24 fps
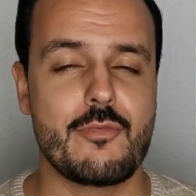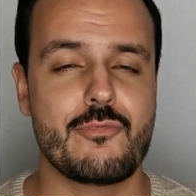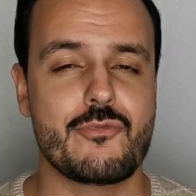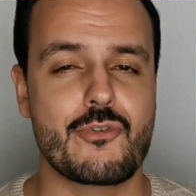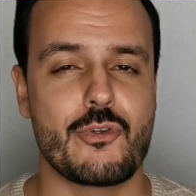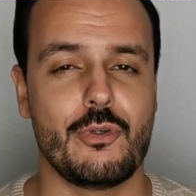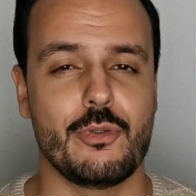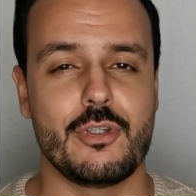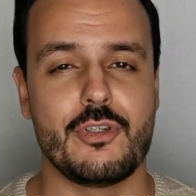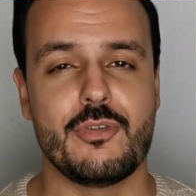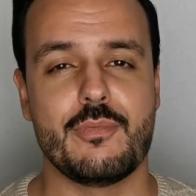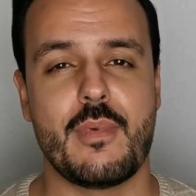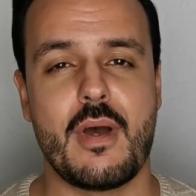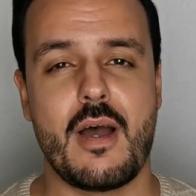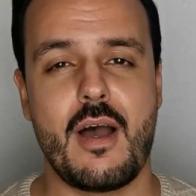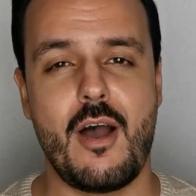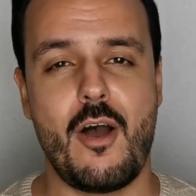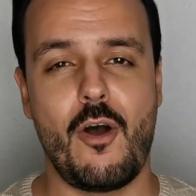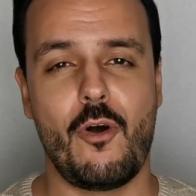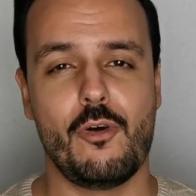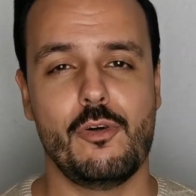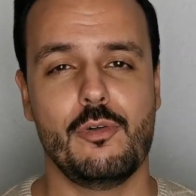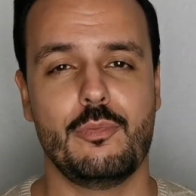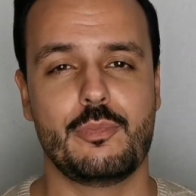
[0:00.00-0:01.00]
I'm
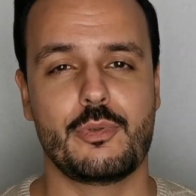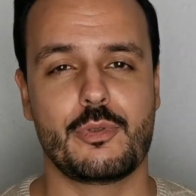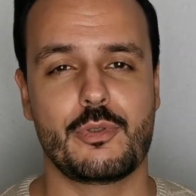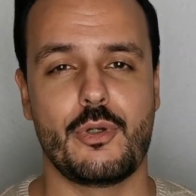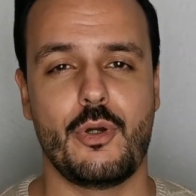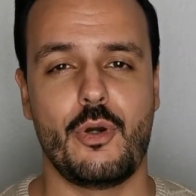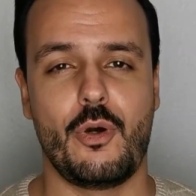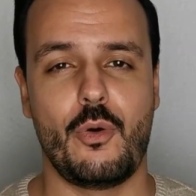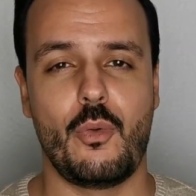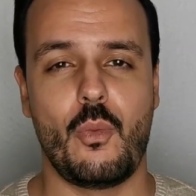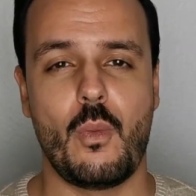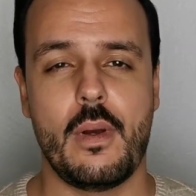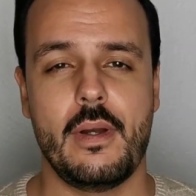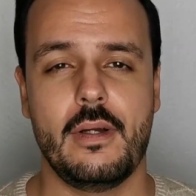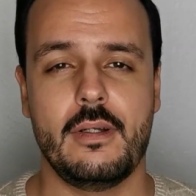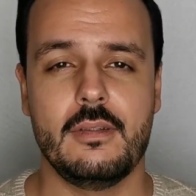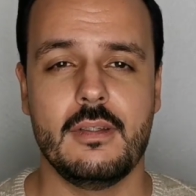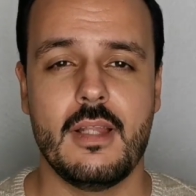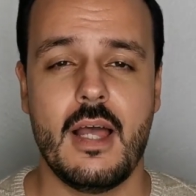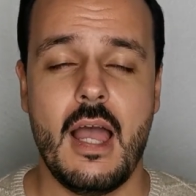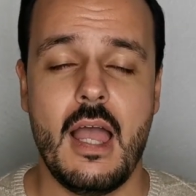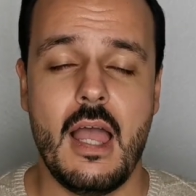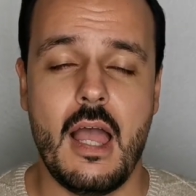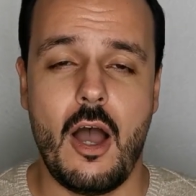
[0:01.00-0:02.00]
Jolima, I hope you're all
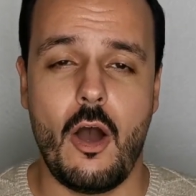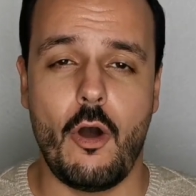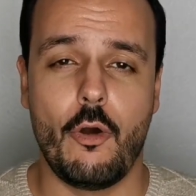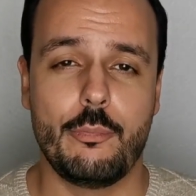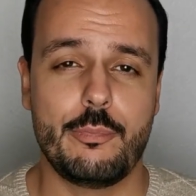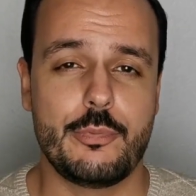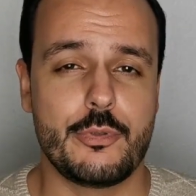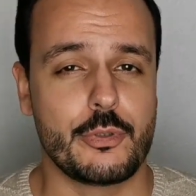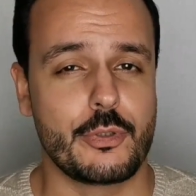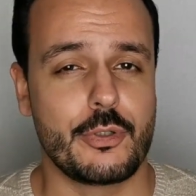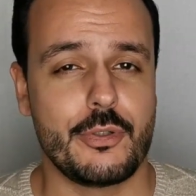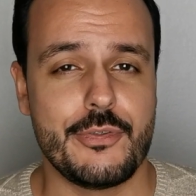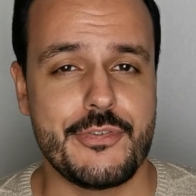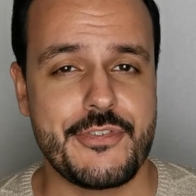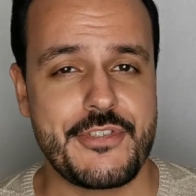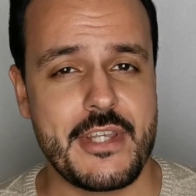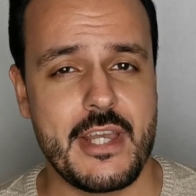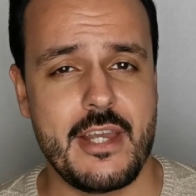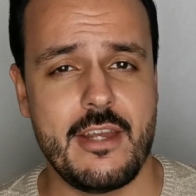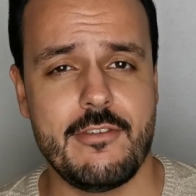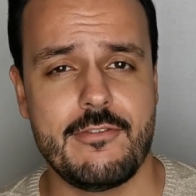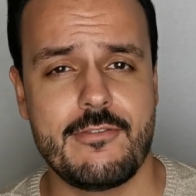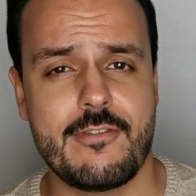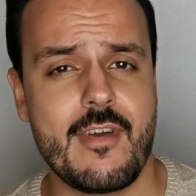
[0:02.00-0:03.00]
well, hope you're all
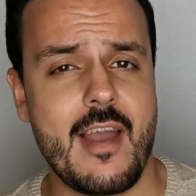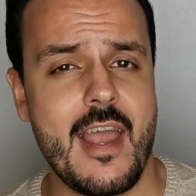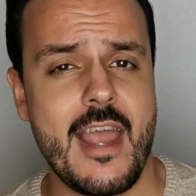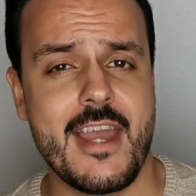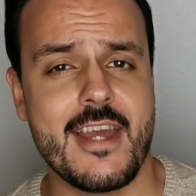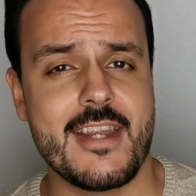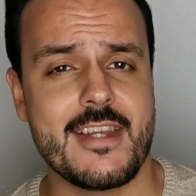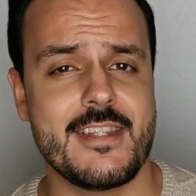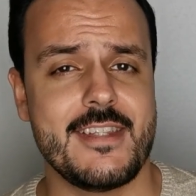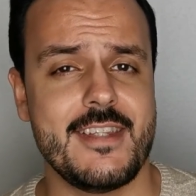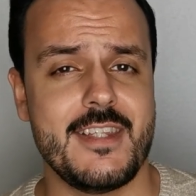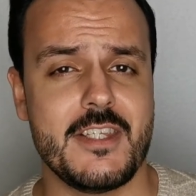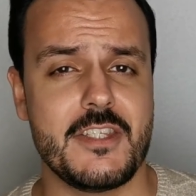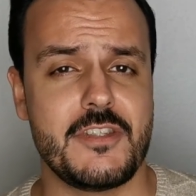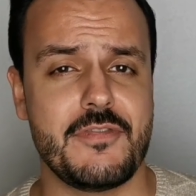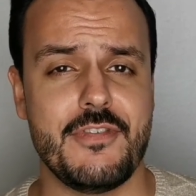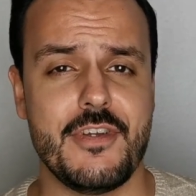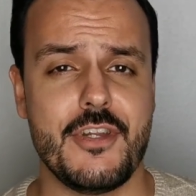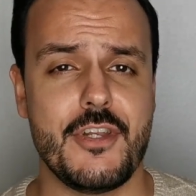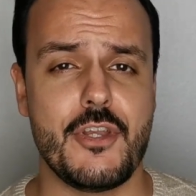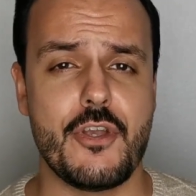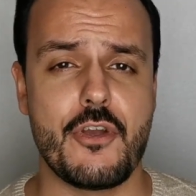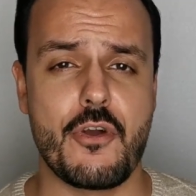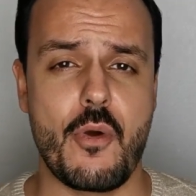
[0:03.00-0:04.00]
safe, and in
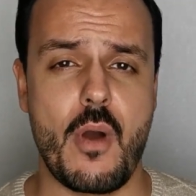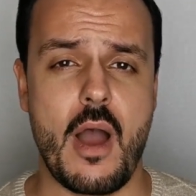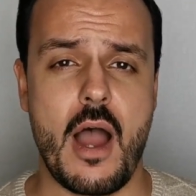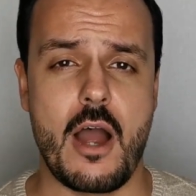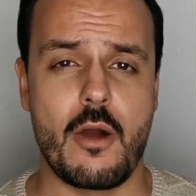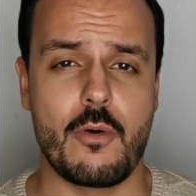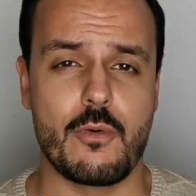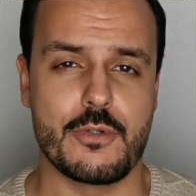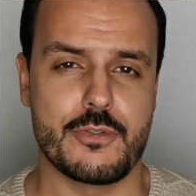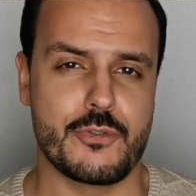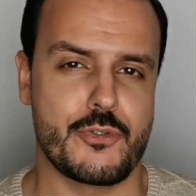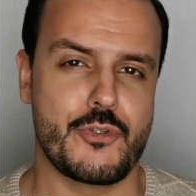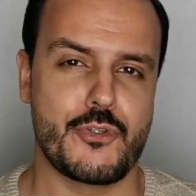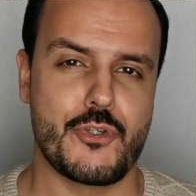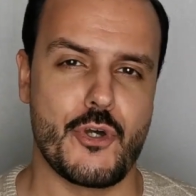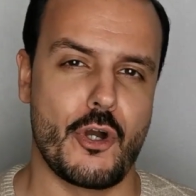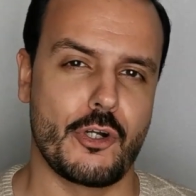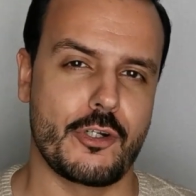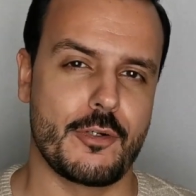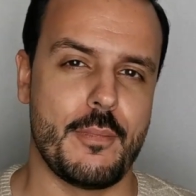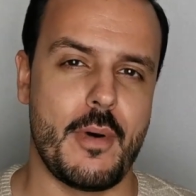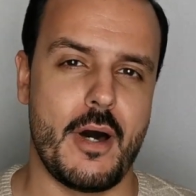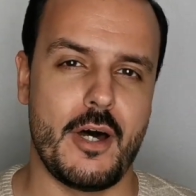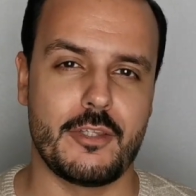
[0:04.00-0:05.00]
this video I want to
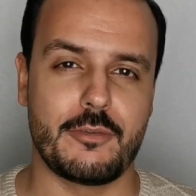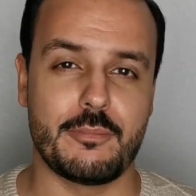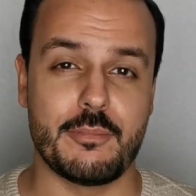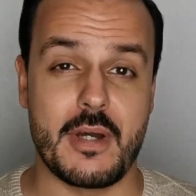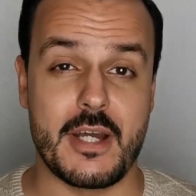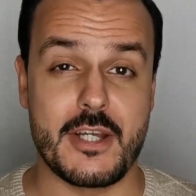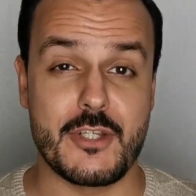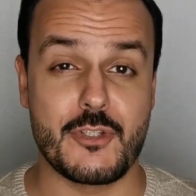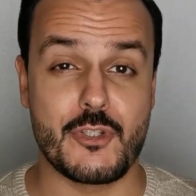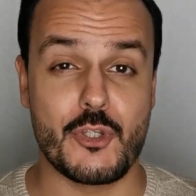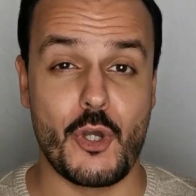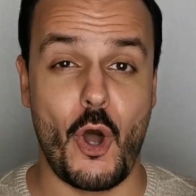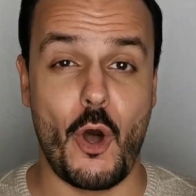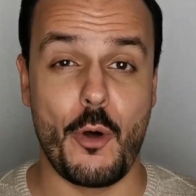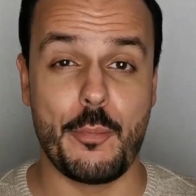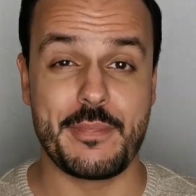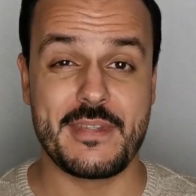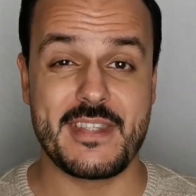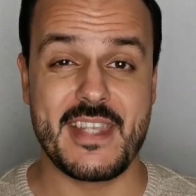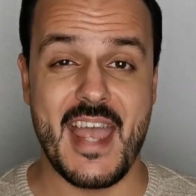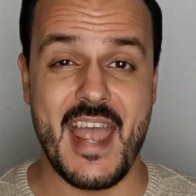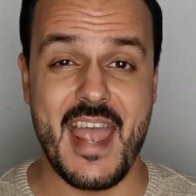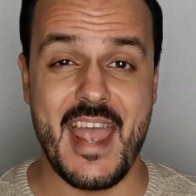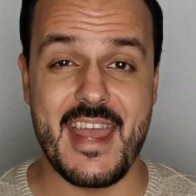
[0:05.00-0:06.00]
talk about my
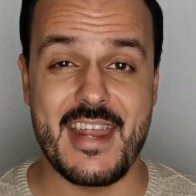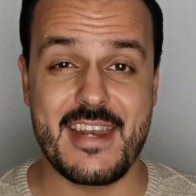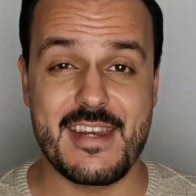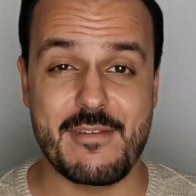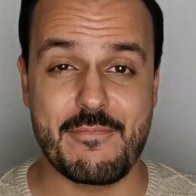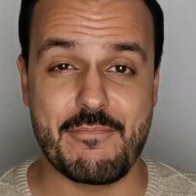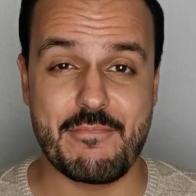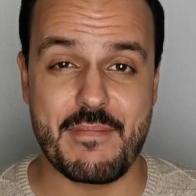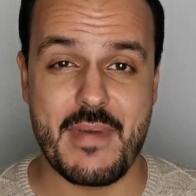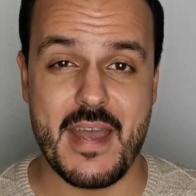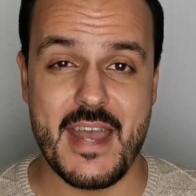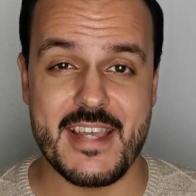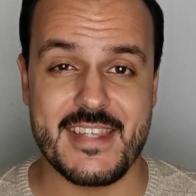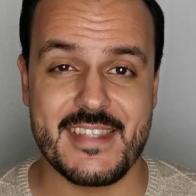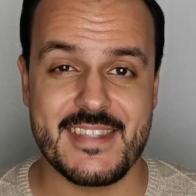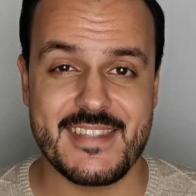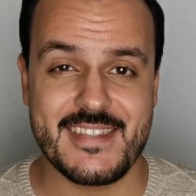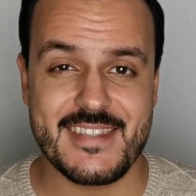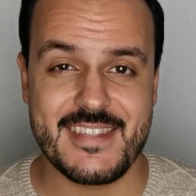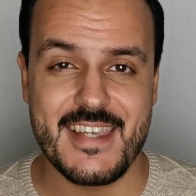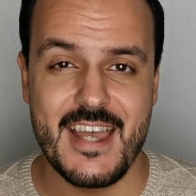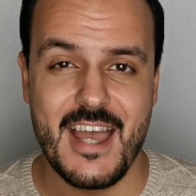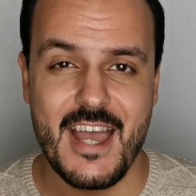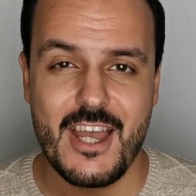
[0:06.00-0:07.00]
top 10
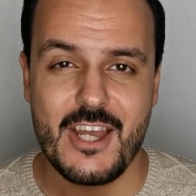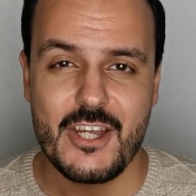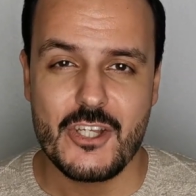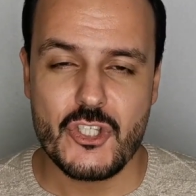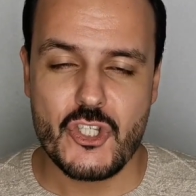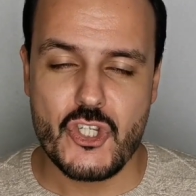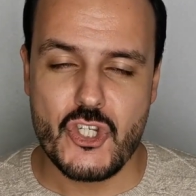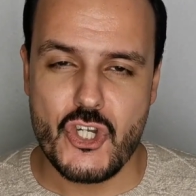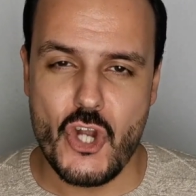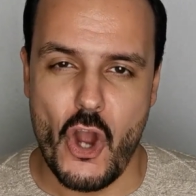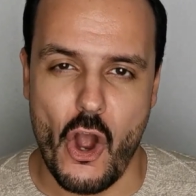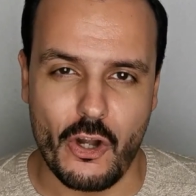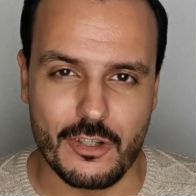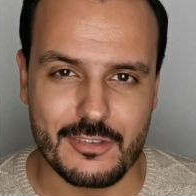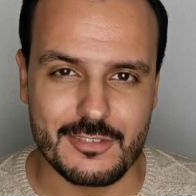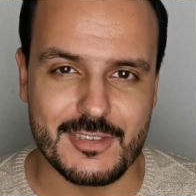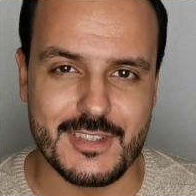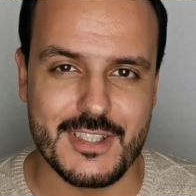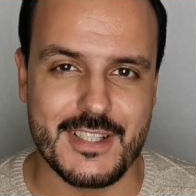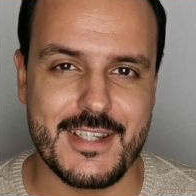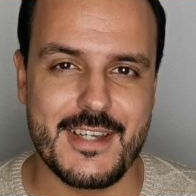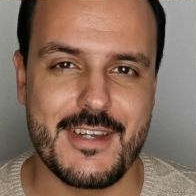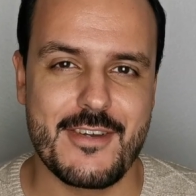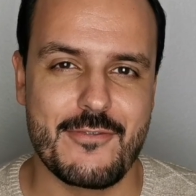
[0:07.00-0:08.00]
best
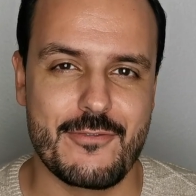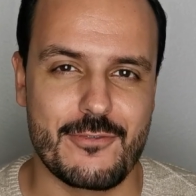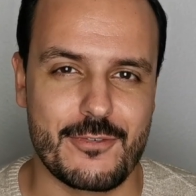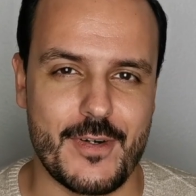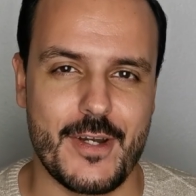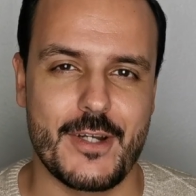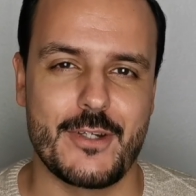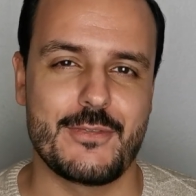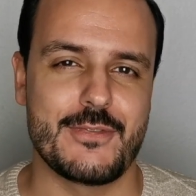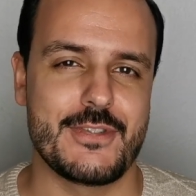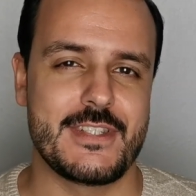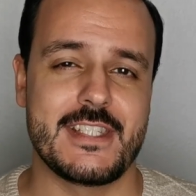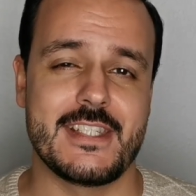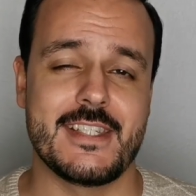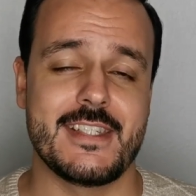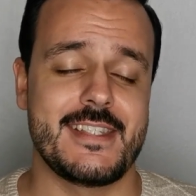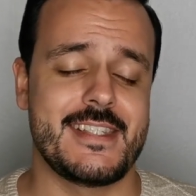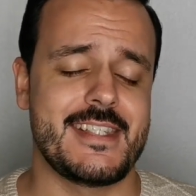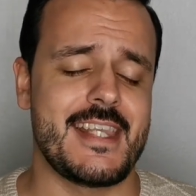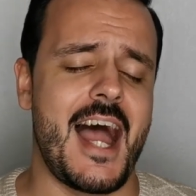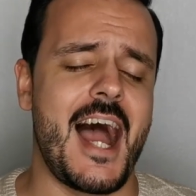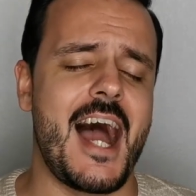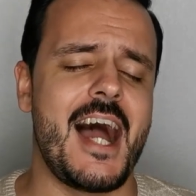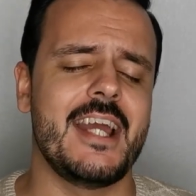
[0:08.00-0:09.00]
chocolate
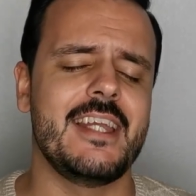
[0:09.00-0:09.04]
fragrances.